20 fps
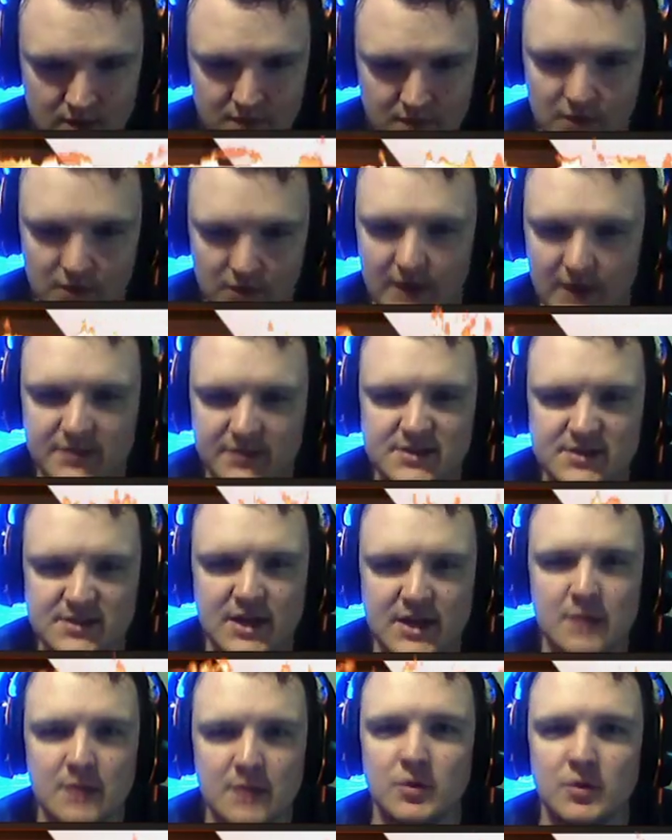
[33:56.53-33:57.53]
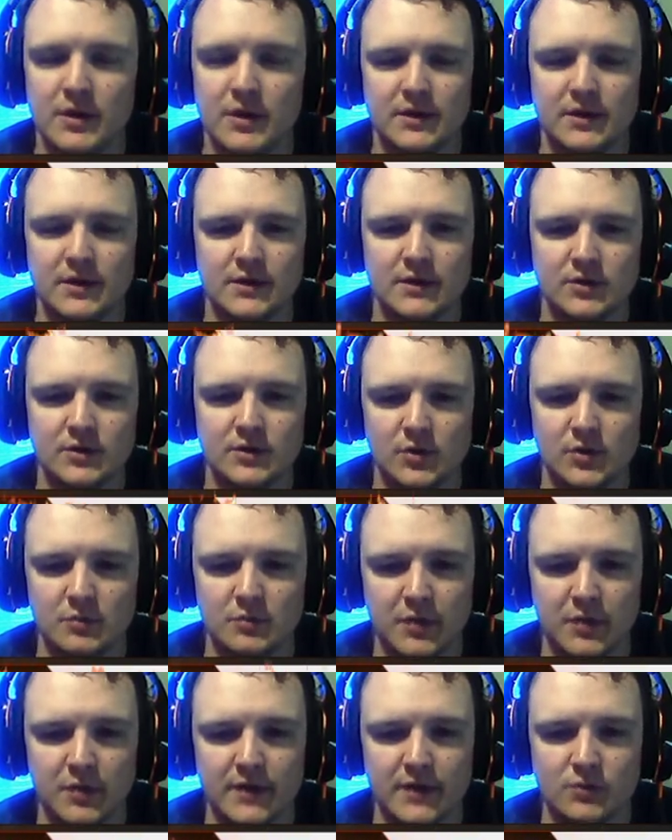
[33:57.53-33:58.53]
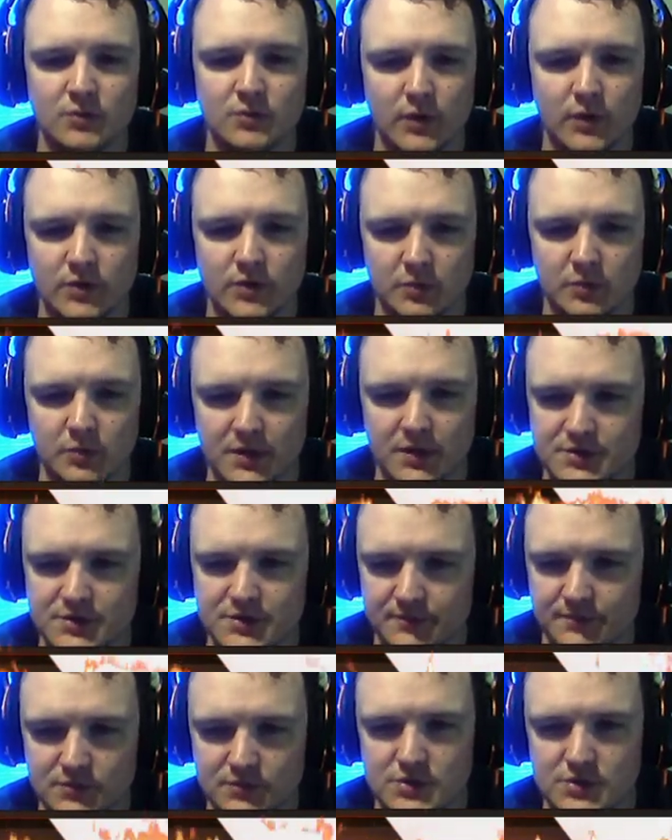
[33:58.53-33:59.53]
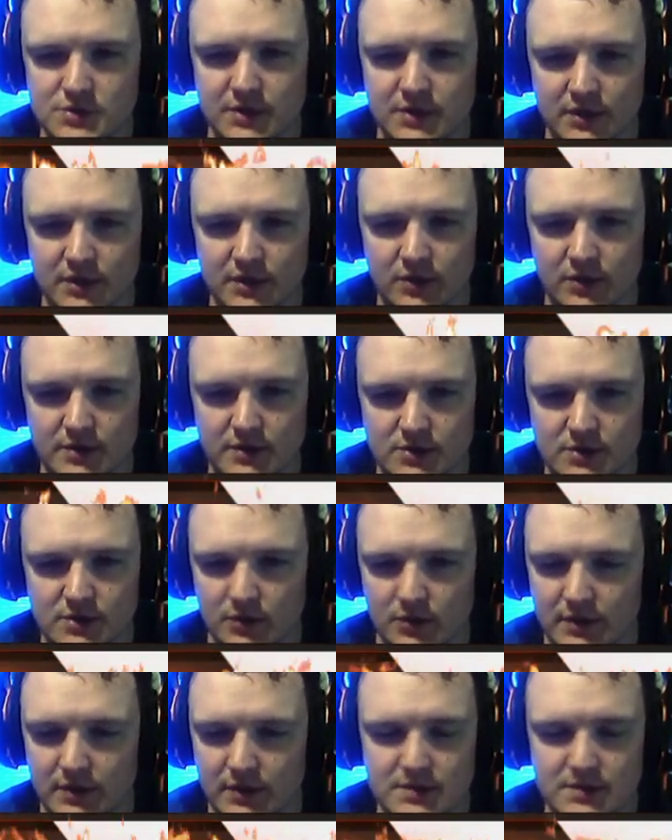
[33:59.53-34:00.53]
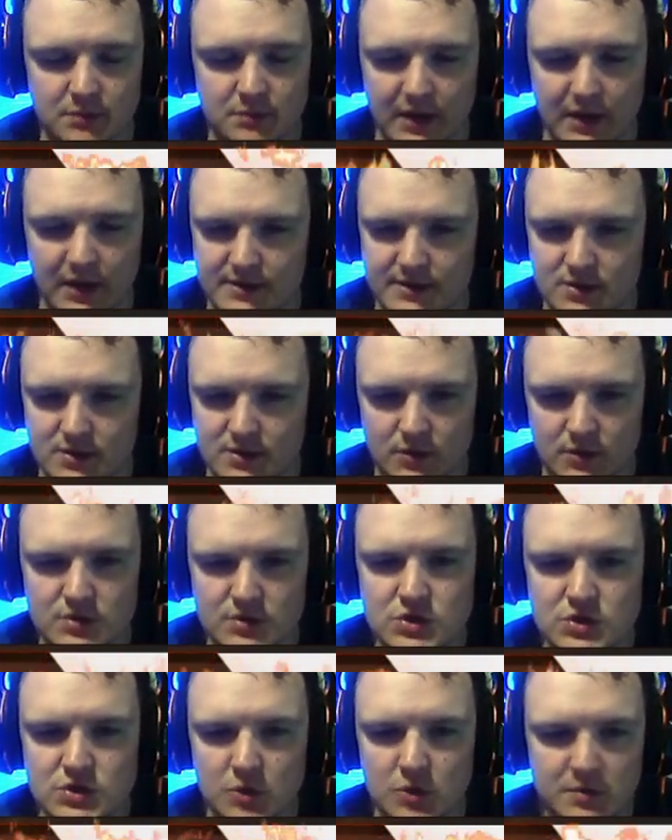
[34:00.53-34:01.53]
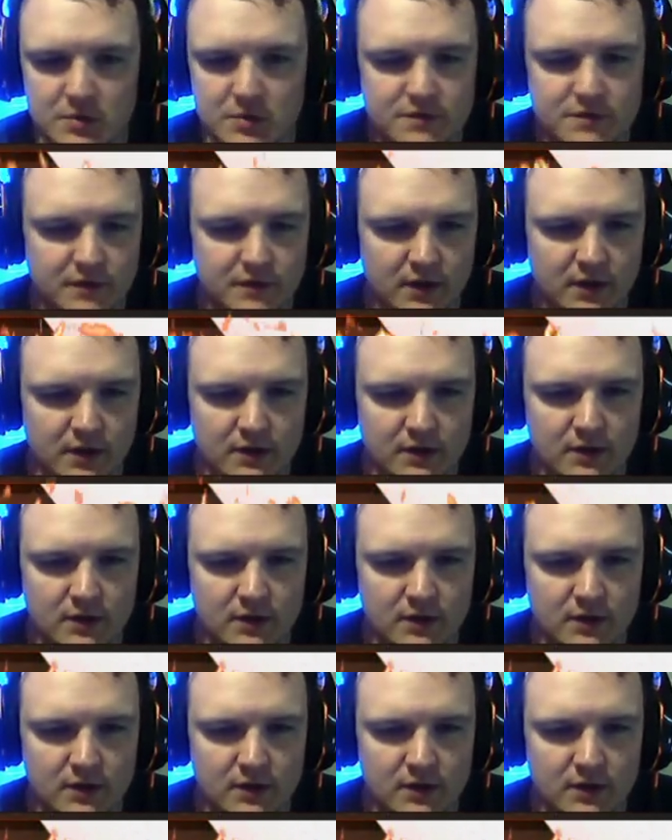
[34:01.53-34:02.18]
you like this game, you'll get addicted to it and play it way too much. Just letting you guys know. It's a blast, though. It's so much fun,